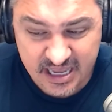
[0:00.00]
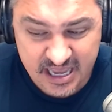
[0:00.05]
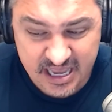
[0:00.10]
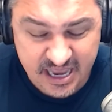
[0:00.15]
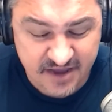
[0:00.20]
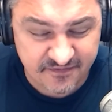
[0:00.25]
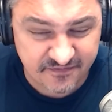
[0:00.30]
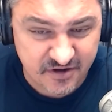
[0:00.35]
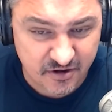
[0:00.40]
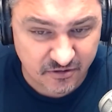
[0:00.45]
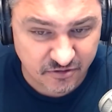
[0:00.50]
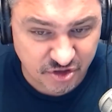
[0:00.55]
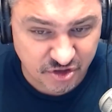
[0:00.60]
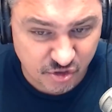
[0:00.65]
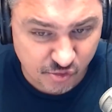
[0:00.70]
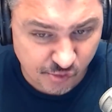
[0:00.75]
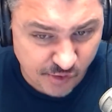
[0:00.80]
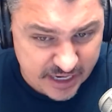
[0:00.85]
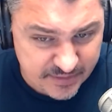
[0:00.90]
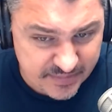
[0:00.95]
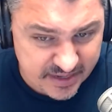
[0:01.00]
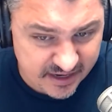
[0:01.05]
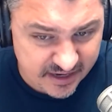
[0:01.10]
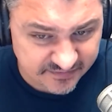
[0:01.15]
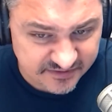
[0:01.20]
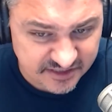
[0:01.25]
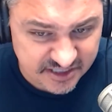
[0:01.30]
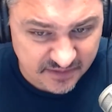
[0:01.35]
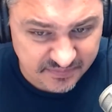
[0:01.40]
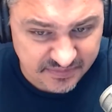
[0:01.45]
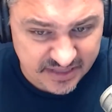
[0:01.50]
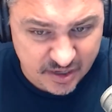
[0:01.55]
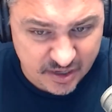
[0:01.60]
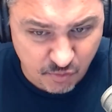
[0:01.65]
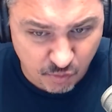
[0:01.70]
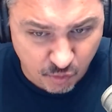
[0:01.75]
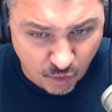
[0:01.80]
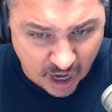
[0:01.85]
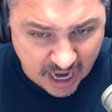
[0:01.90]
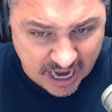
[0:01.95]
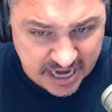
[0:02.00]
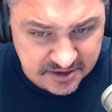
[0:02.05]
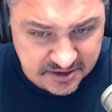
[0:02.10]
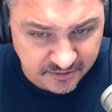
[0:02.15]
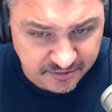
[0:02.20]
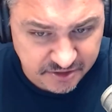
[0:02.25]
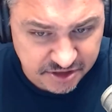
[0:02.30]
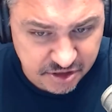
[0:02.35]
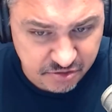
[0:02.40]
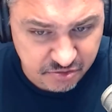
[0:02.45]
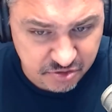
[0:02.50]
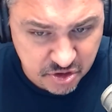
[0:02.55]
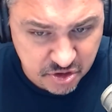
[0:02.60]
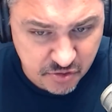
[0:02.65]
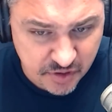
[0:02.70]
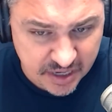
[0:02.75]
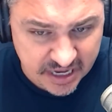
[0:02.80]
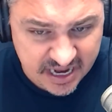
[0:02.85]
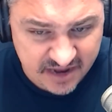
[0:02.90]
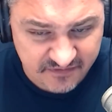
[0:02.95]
If you're dreaming of something, why don't you do it?